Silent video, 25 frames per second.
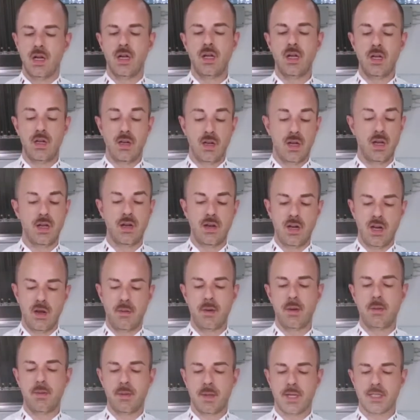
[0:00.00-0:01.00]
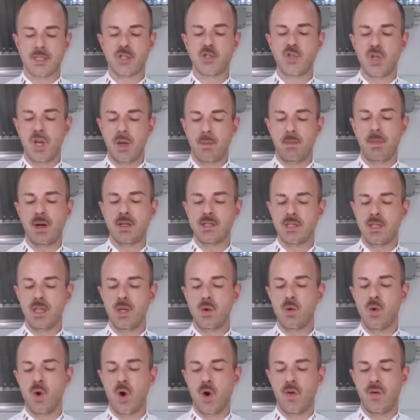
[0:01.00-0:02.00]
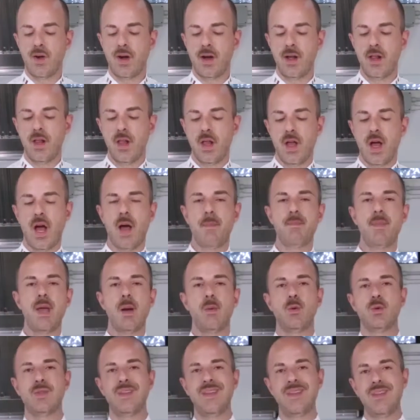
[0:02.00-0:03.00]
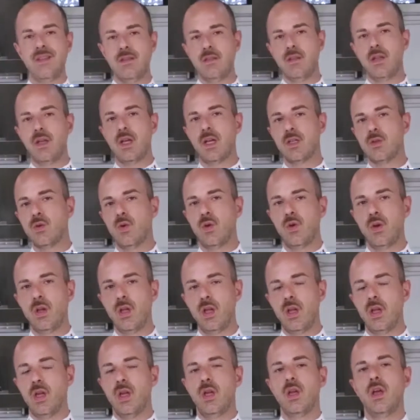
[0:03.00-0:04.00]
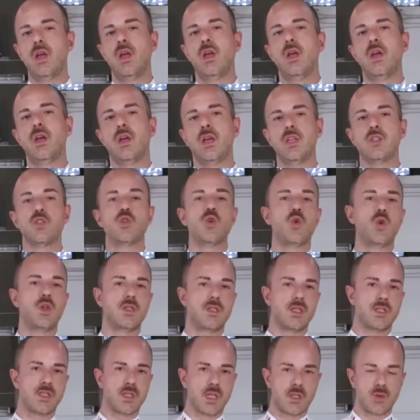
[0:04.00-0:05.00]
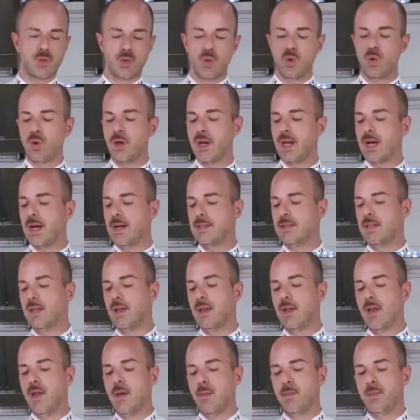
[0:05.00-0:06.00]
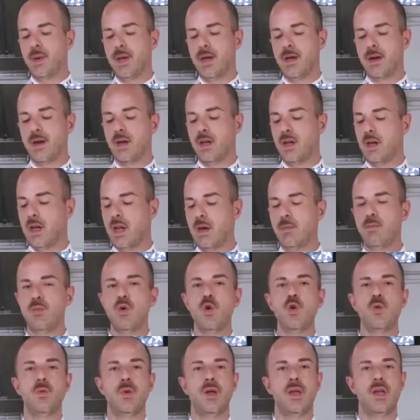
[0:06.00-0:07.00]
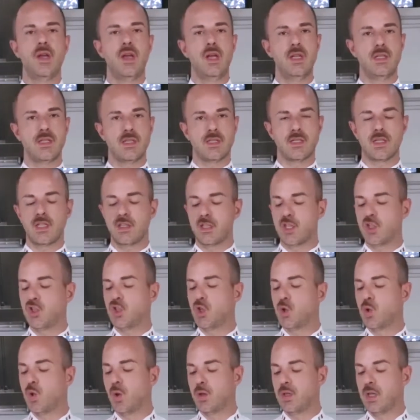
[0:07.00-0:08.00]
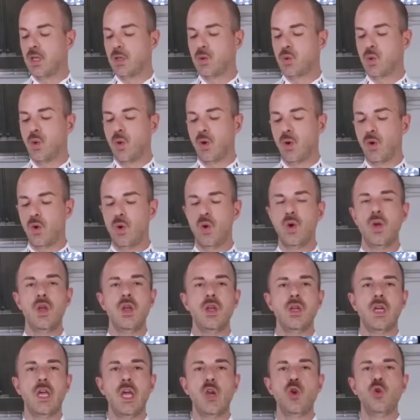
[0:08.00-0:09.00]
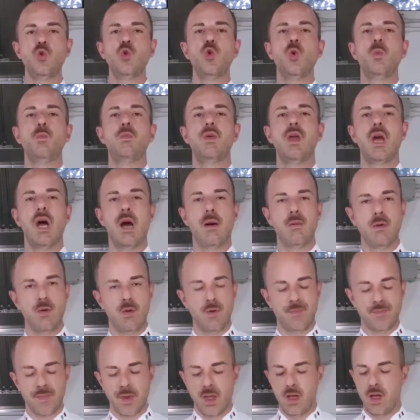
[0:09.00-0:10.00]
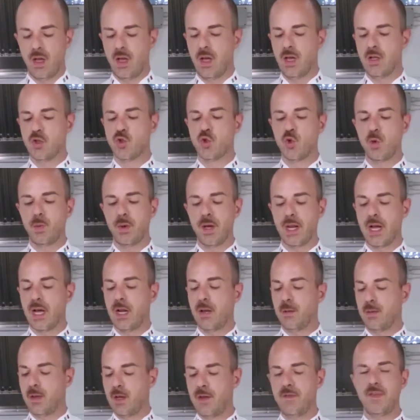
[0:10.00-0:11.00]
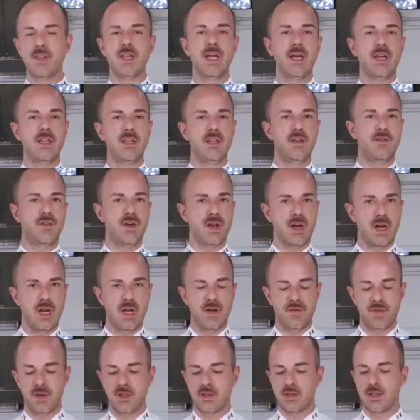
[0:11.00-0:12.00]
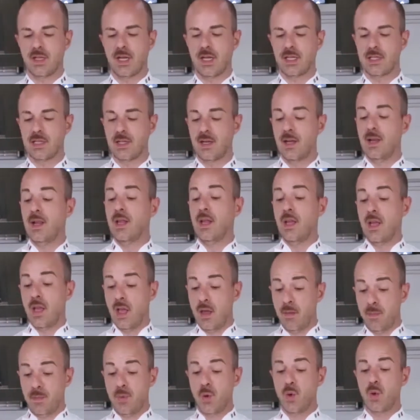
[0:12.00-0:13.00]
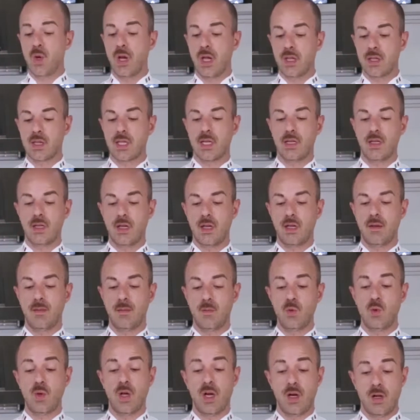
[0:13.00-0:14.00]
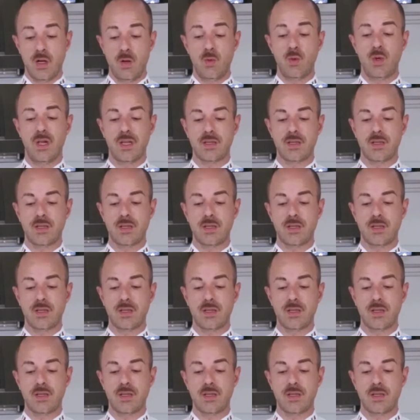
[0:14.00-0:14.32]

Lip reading: because we saw before in the egg-based preparations we have some indicators that are the 61 degrees for the egg white and 65 for the yolk that we don't have to go over to avoid to